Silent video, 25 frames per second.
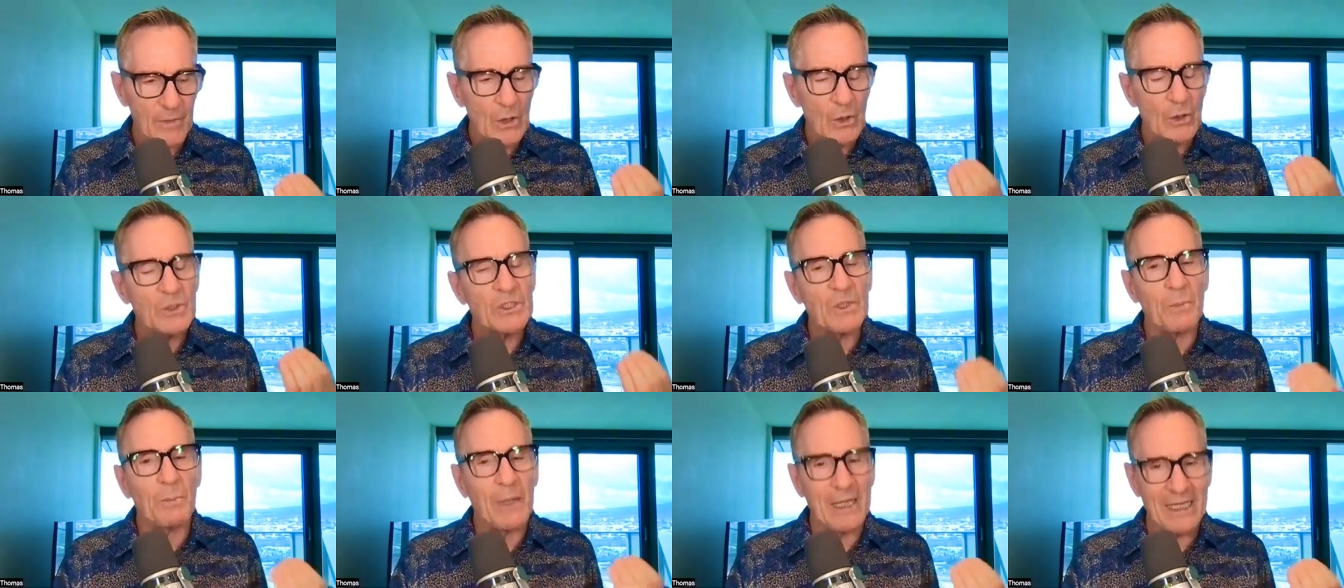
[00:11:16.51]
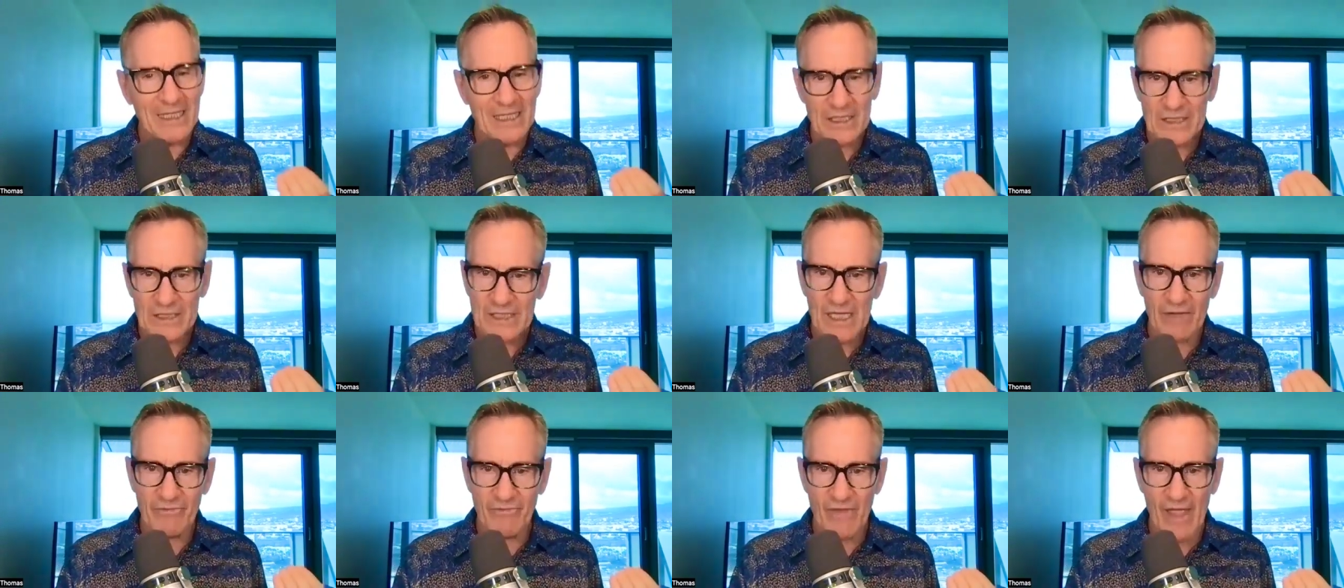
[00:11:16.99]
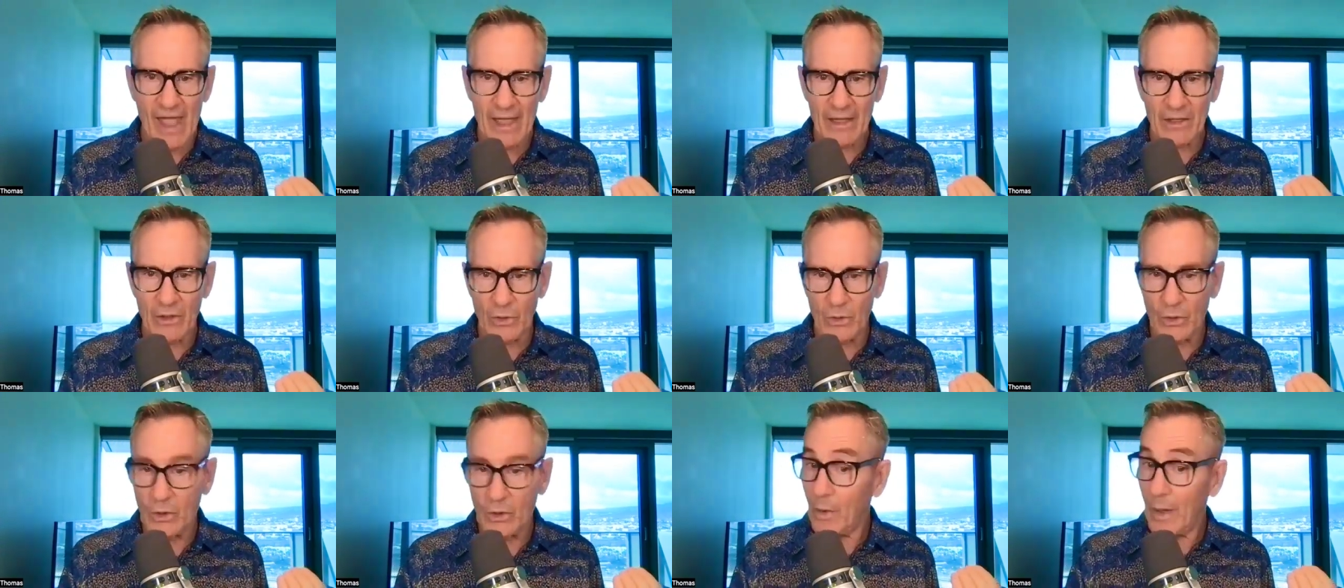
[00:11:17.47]
whose opinions I
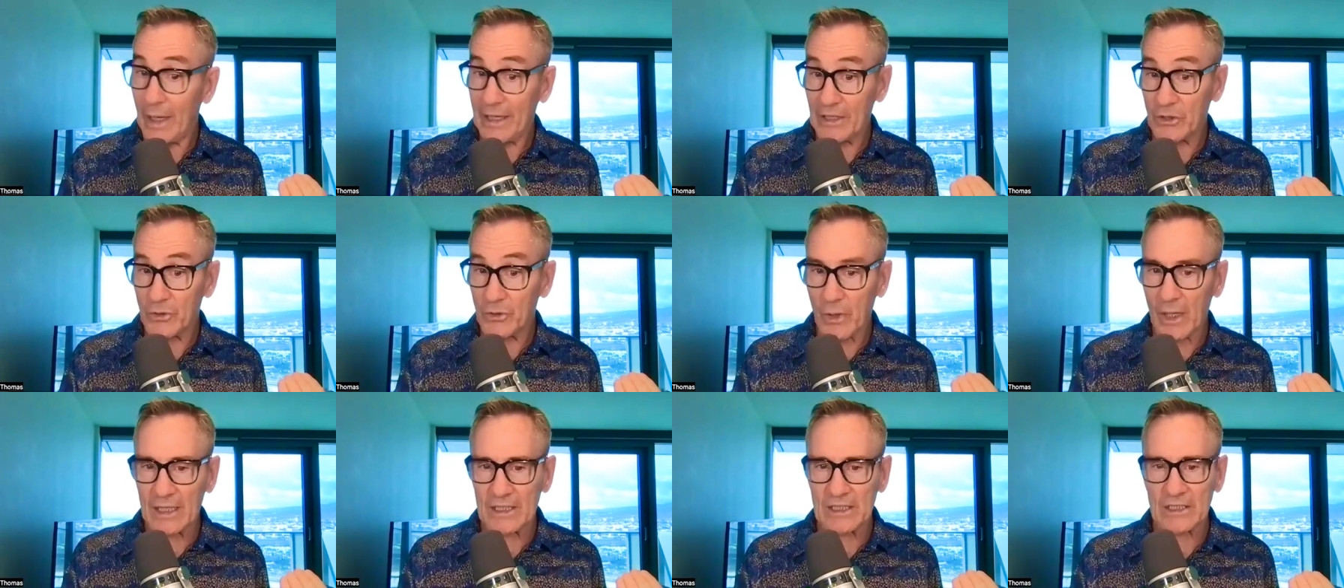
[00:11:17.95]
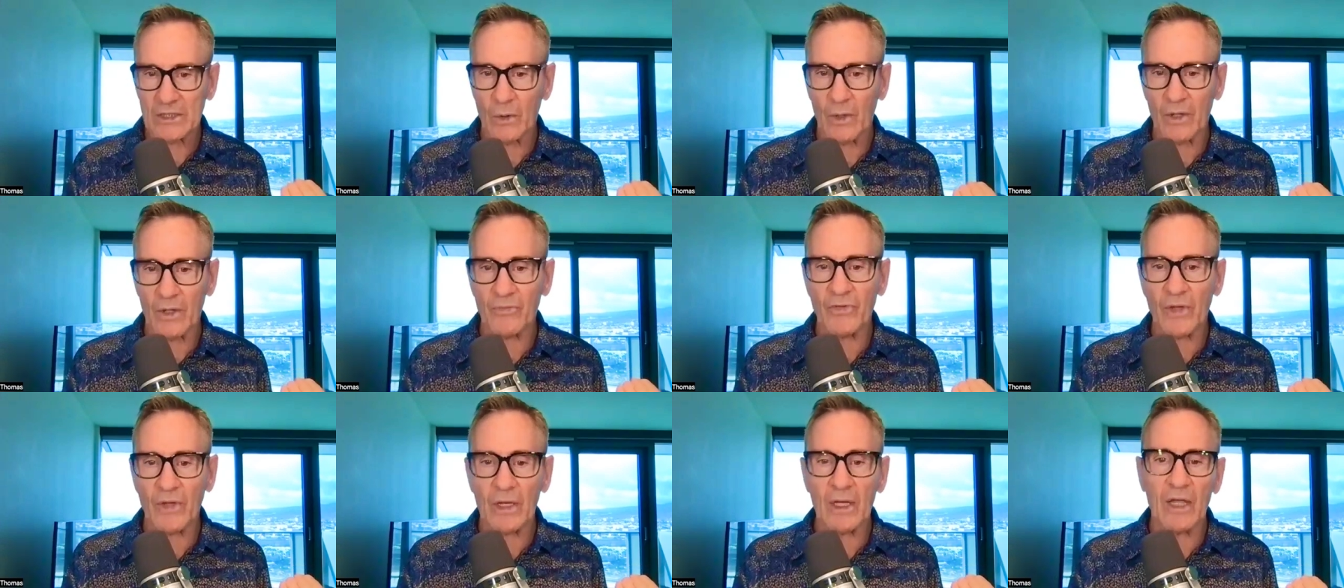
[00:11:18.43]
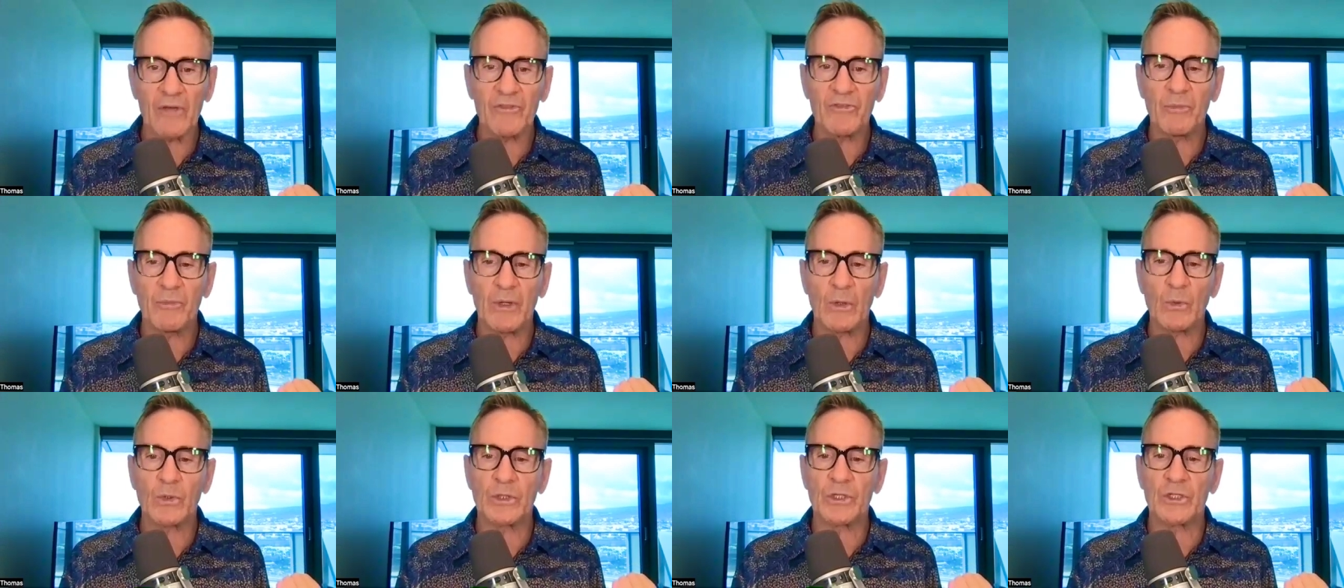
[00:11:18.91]
valued, who I trust, who I felt loved
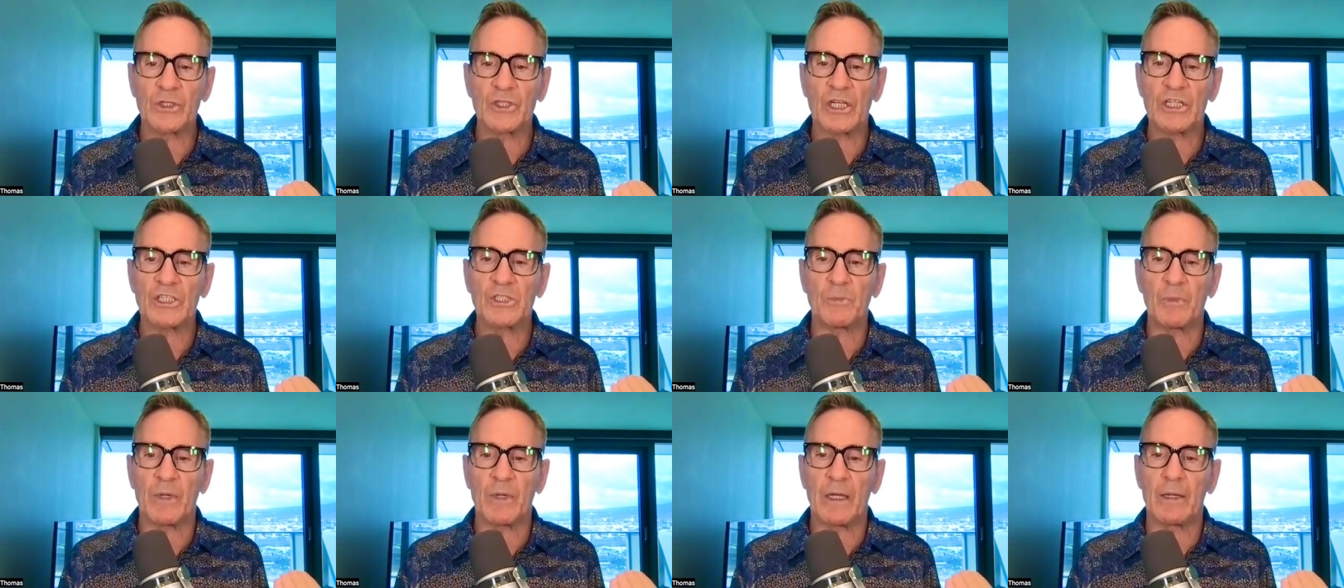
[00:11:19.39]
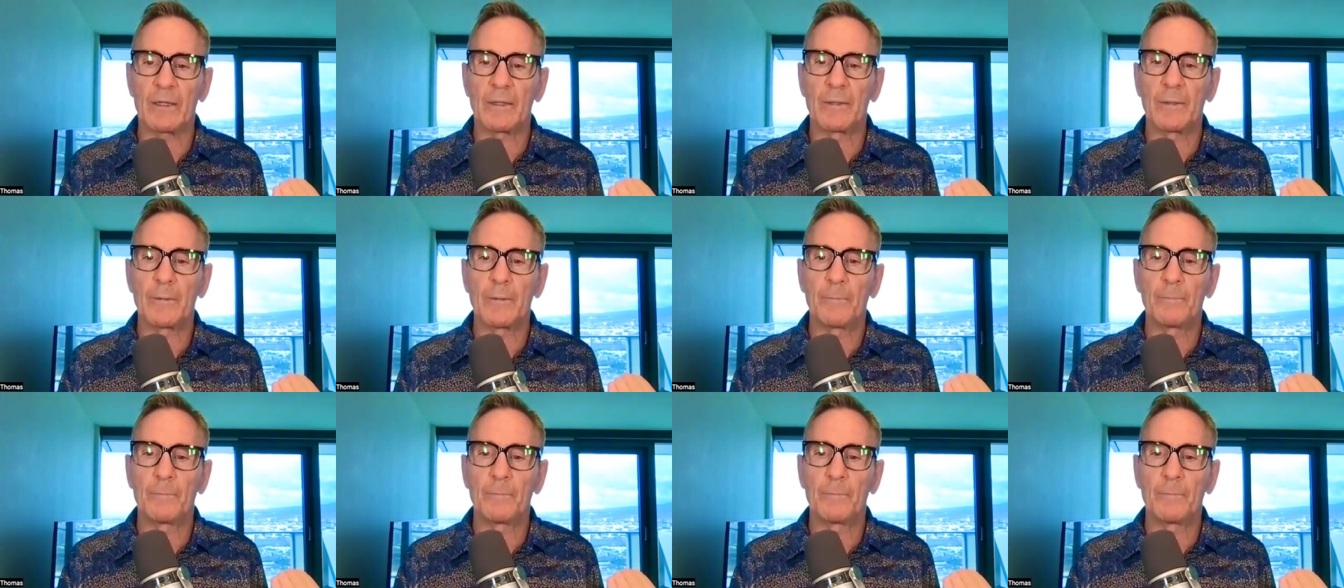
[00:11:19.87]
me, wouldn't judge me,